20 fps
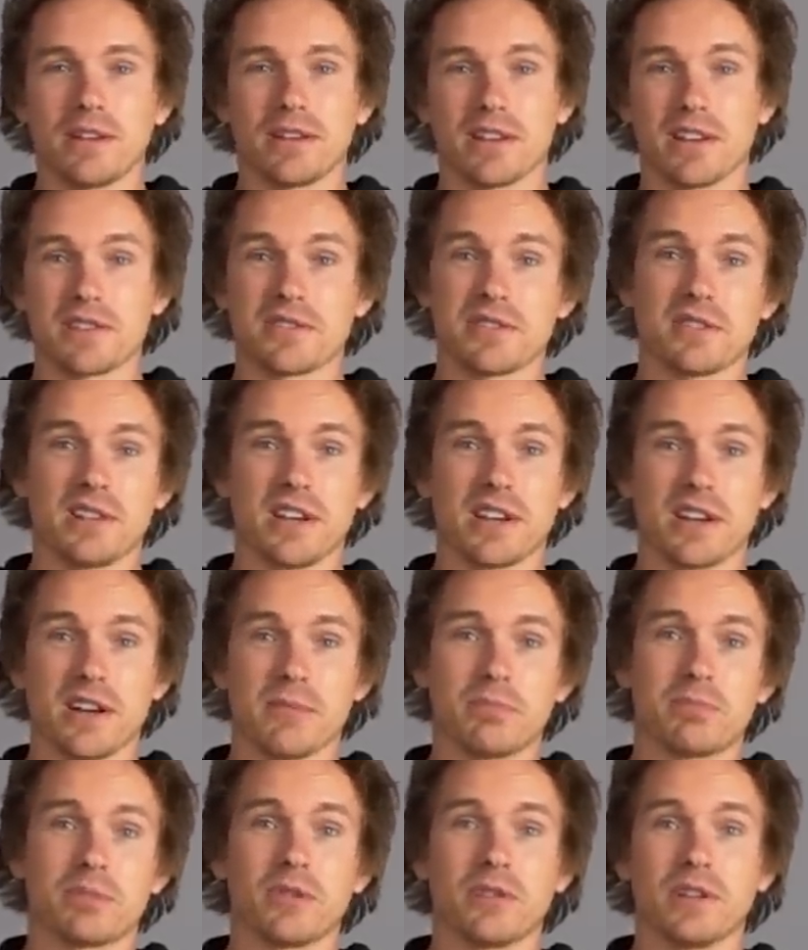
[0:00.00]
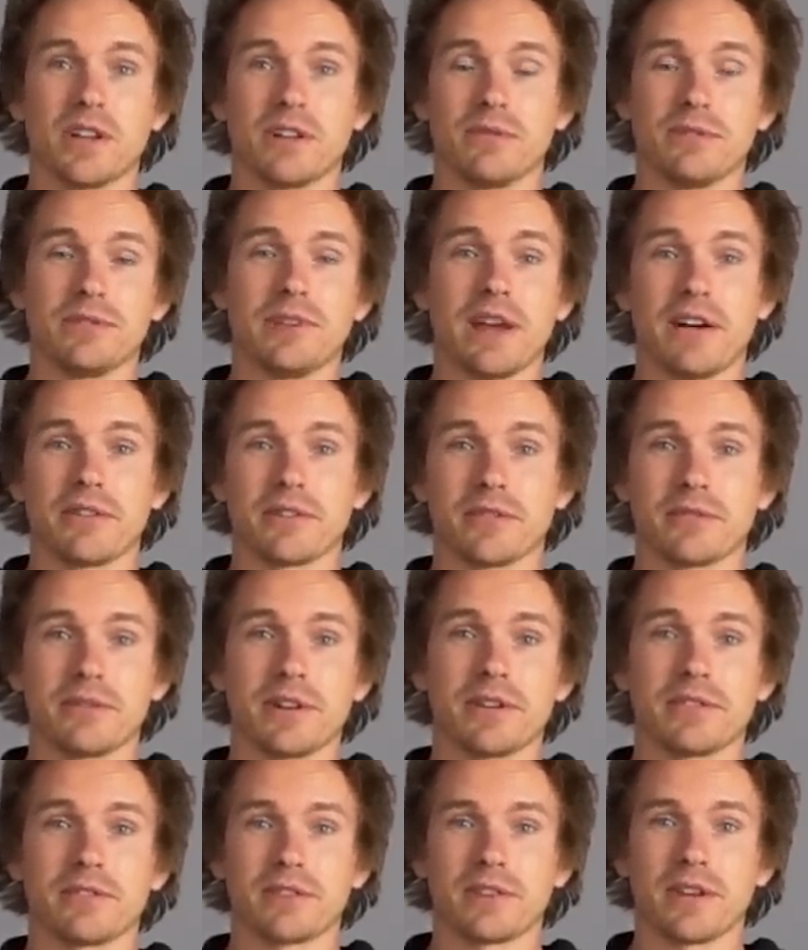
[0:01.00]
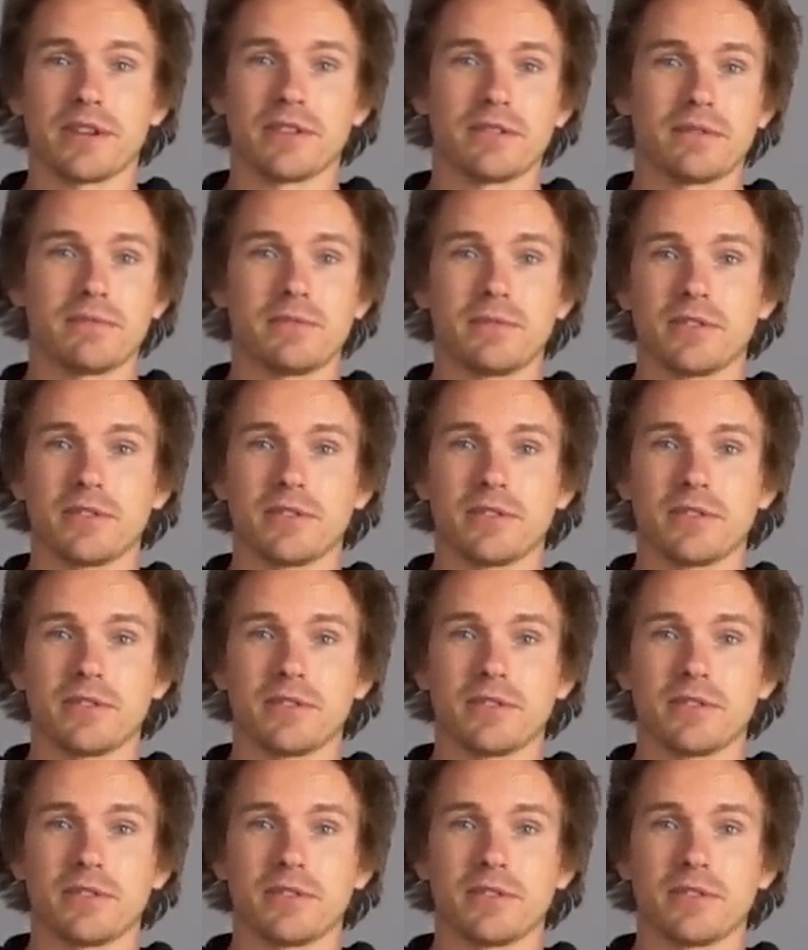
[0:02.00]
unless you're like a pro level downhill racer that's